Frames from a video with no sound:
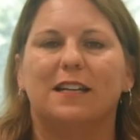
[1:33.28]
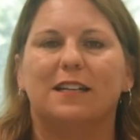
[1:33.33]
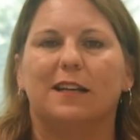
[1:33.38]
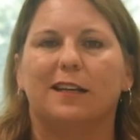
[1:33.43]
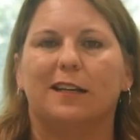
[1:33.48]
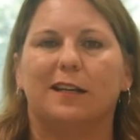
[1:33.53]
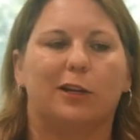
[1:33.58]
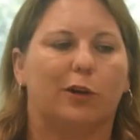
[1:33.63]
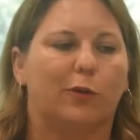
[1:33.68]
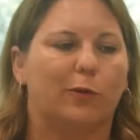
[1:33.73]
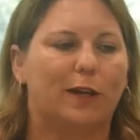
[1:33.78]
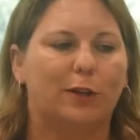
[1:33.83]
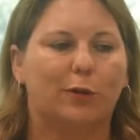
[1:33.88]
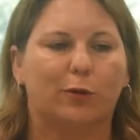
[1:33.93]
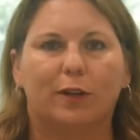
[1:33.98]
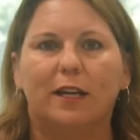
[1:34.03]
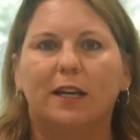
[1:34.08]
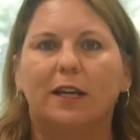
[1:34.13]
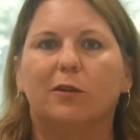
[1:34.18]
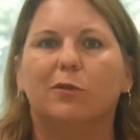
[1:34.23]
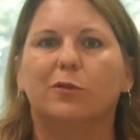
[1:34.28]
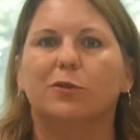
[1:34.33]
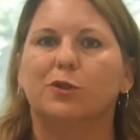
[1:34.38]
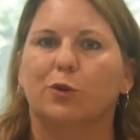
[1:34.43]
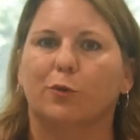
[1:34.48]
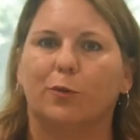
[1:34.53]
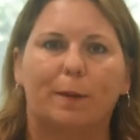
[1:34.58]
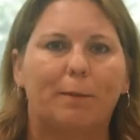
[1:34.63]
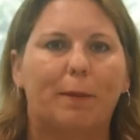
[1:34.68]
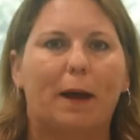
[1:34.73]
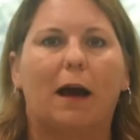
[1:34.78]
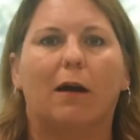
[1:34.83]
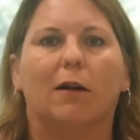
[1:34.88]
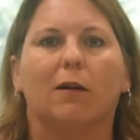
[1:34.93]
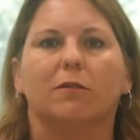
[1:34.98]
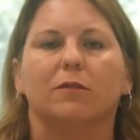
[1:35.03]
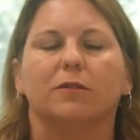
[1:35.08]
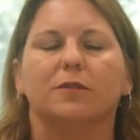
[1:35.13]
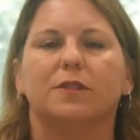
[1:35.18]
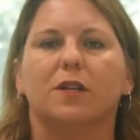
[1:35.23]
either kills or
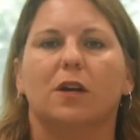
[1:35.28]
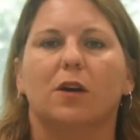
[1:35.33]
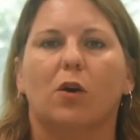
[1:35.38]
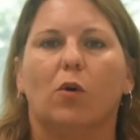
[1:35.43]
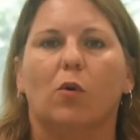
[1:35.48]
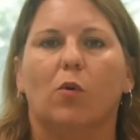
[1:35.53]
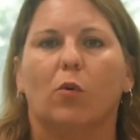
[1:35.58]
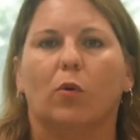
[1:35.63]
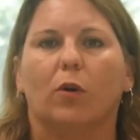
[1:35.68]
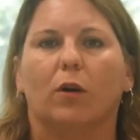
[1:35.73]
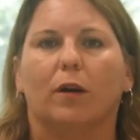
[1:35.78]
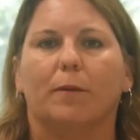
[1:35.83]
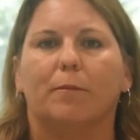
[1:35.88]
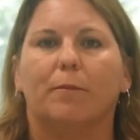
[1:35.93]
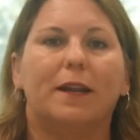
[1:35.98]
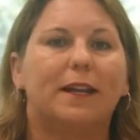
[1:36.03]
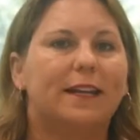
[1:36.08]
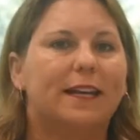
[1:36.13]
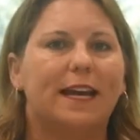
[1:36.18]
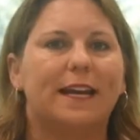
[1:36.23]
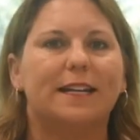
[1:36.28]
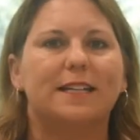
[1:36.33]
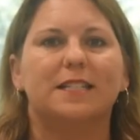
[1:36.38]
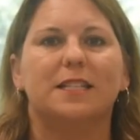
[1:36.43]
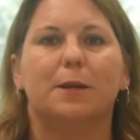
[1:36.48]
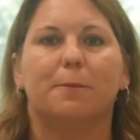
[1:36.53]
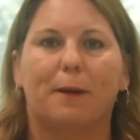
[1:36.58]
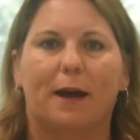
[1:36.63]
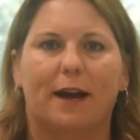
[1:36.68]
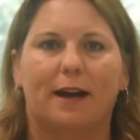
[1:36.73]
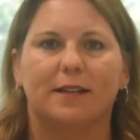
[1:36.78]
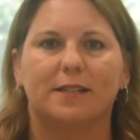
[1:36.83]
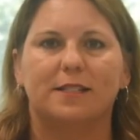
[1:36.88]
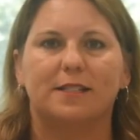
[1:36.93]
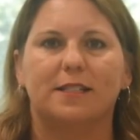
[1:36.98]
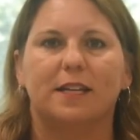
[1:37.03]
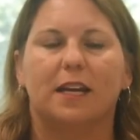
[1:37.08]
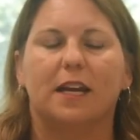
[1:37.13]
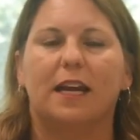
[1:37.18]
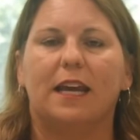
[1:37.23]
repels or mitigates the
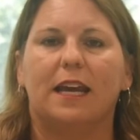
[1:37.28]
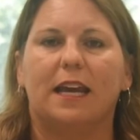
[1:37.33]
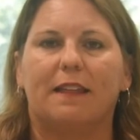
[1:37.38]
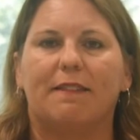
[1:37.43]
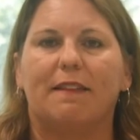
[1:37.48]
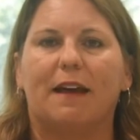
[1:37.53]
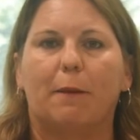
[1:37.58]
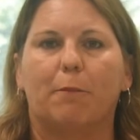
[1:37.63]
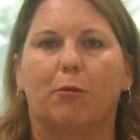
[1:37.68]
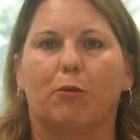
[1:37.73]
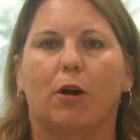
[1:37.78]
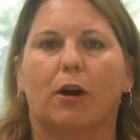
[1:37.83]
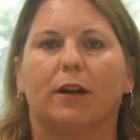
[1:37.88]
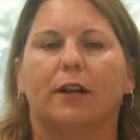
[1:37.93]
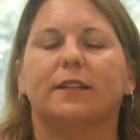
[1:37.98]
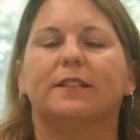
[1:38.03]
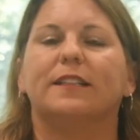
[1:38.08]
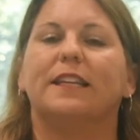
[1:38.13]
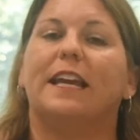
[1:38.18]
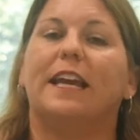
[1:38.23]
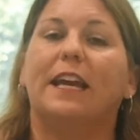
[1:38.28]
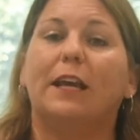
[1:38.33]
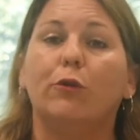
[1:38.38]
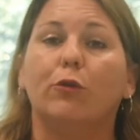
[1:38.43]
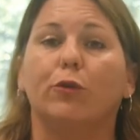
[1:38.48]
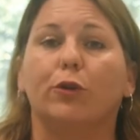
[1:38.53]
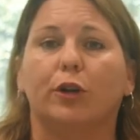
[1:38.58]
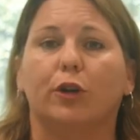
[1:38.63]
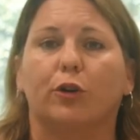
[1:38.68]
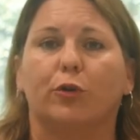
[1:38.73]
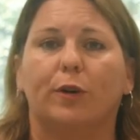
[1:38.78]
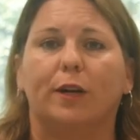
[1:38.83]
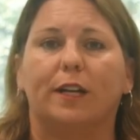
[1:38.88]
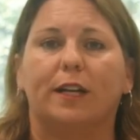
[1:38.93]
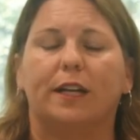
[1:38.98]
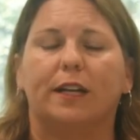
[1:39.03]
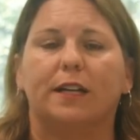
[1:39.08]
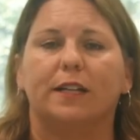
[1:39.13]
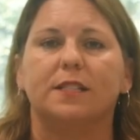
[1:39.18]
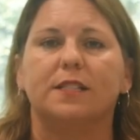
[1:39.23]
pest in that product. The inert
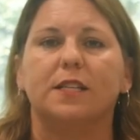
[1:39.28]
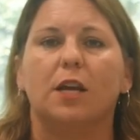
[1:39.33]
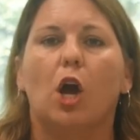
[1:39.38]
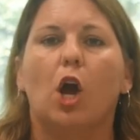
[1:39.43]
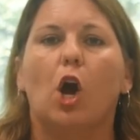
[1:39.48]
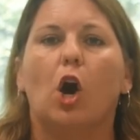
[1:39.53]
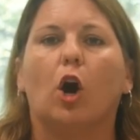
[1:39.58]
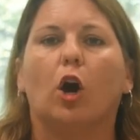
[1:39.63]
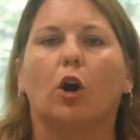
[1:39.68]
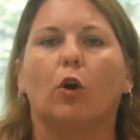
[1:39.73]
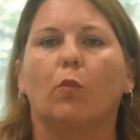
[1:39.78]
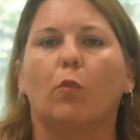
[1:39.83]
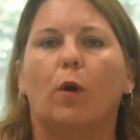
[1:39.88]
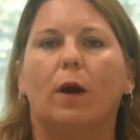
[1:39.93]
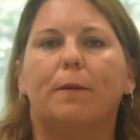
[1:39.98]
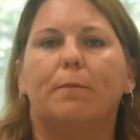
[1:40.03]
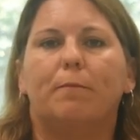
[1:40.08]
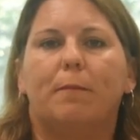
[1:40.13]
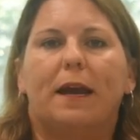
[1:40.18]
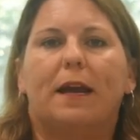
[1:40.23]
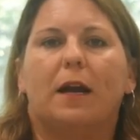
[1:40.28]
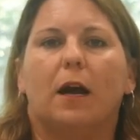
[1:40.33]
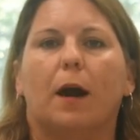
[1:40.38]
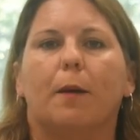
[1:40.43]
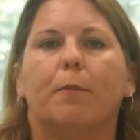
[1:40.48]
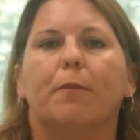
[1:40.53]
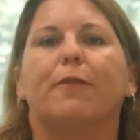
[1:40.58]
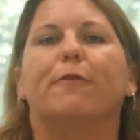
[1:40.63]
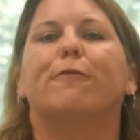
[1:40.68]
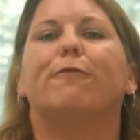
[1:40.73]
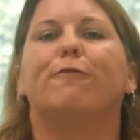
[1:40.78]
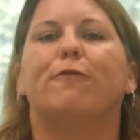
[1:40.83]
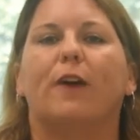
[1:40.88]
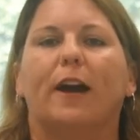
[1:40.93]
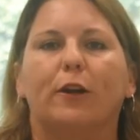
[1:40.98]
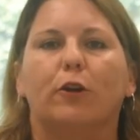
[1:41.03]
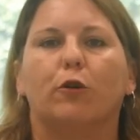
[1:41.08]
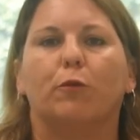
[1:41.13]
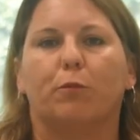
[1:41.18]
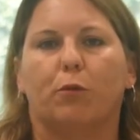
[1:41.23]
ingredients are what make up the
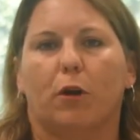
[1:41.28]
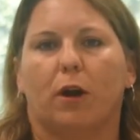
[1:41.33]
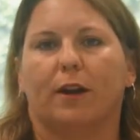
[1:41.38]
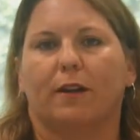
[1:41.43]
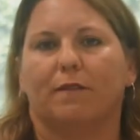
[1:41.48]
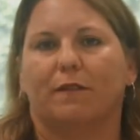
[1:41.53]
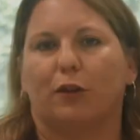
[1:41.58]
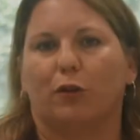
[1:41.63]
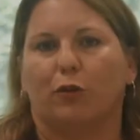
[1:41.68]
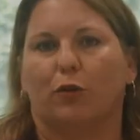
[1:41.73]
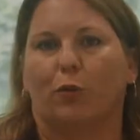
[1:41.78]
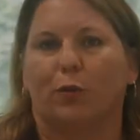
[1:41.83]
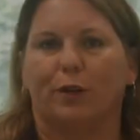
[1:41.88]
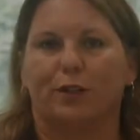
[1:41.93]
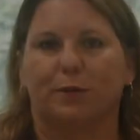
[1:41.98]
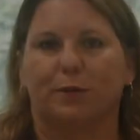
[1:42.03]
final product that you're going to